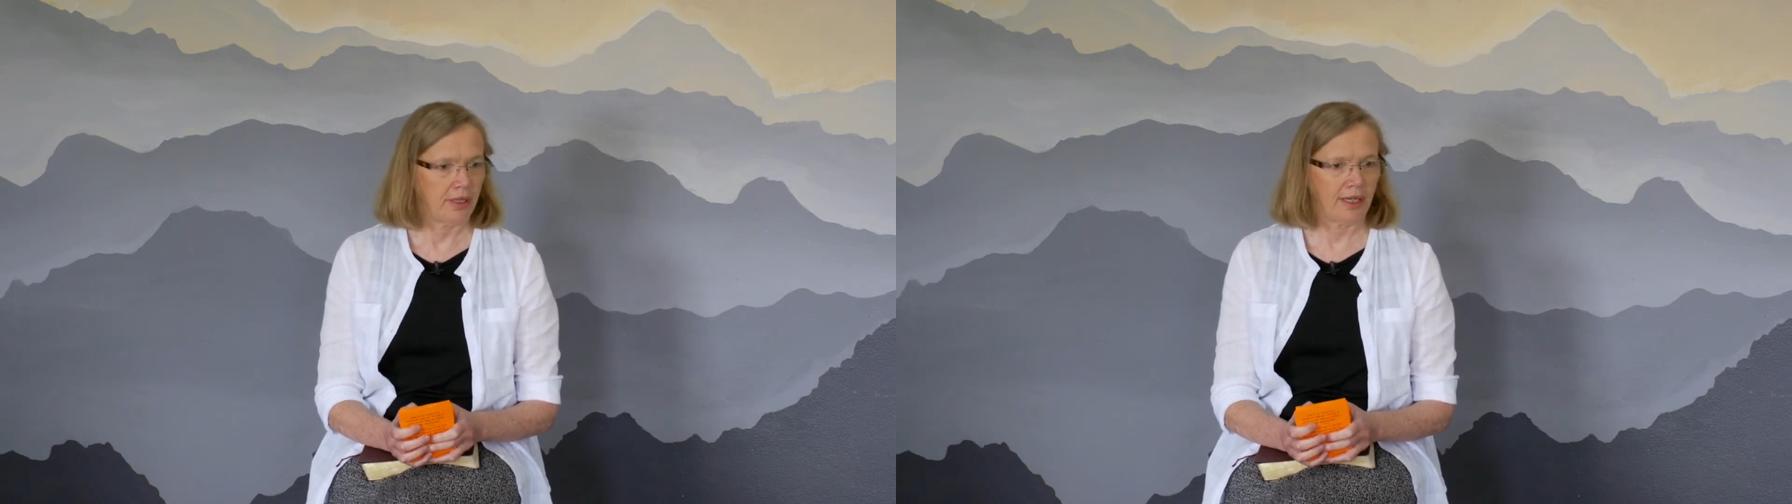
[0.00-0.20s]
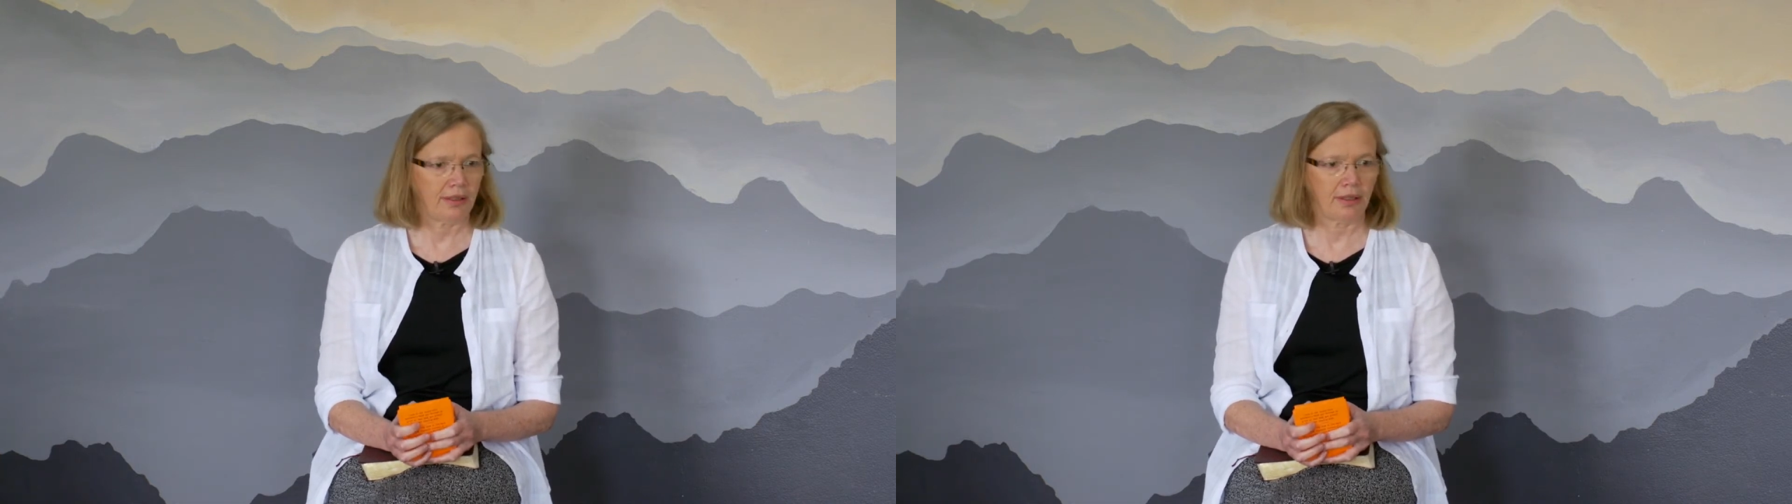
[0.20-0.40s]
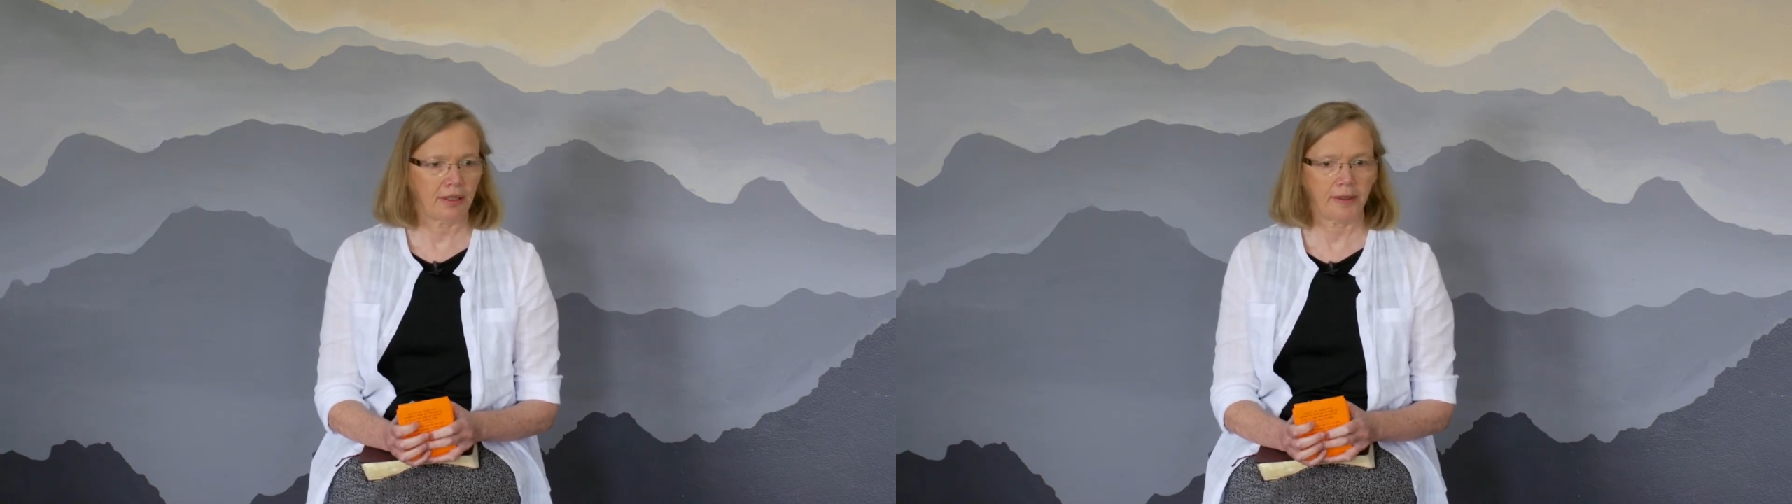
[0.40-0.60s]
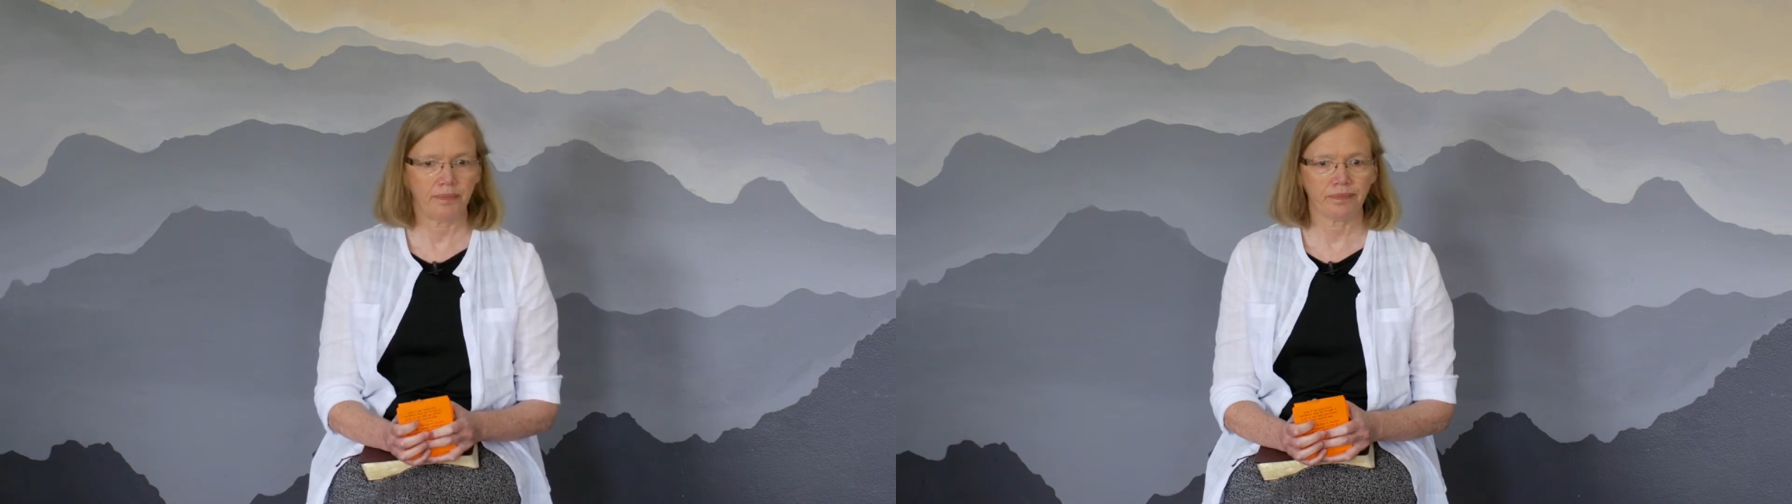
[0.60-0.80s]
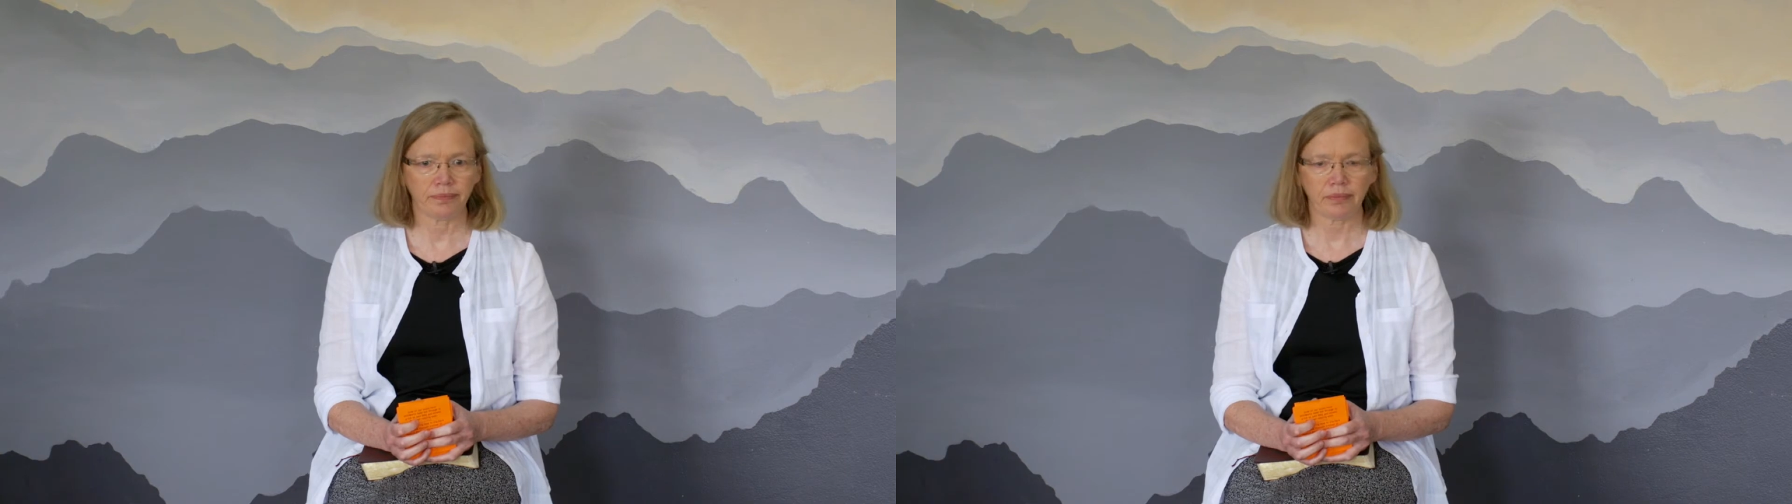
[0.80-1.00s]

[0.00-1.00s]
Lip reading: and